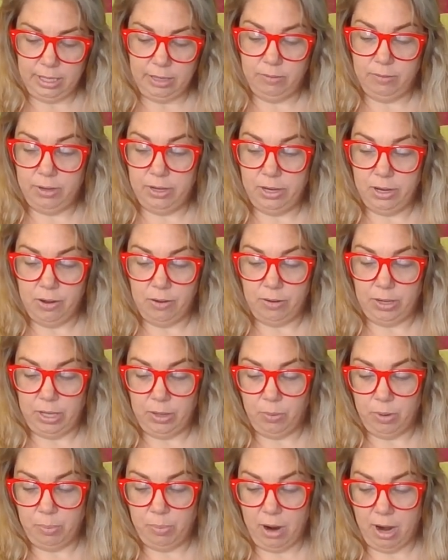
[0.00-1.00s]
you knew
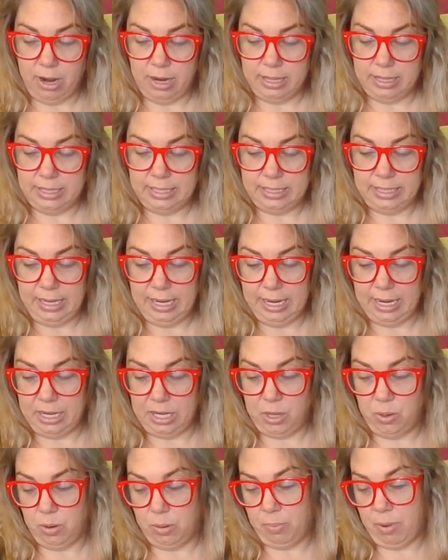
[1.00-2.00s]
you were part of the scene
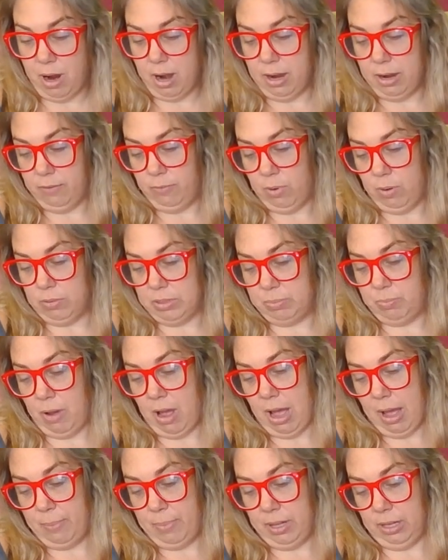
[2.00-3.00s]
and you were part of what was
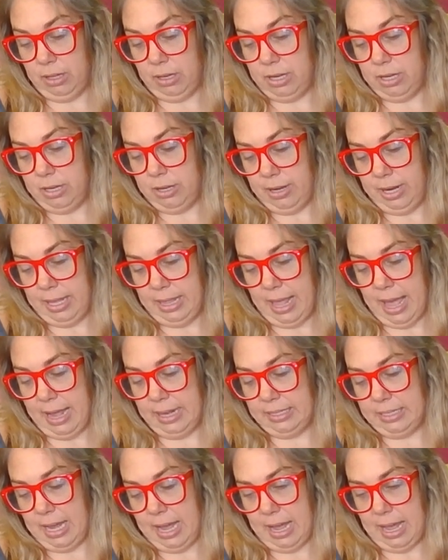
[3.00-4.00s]
popular during
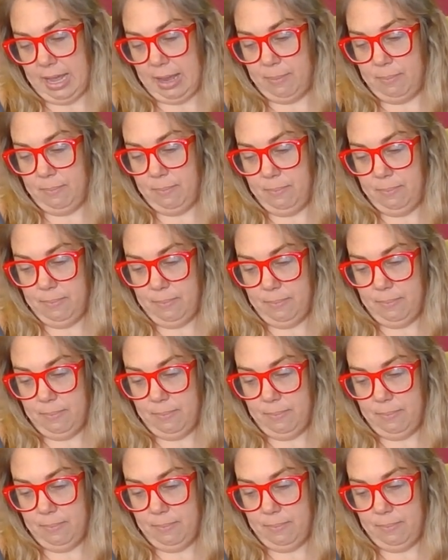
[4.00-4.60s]
that time.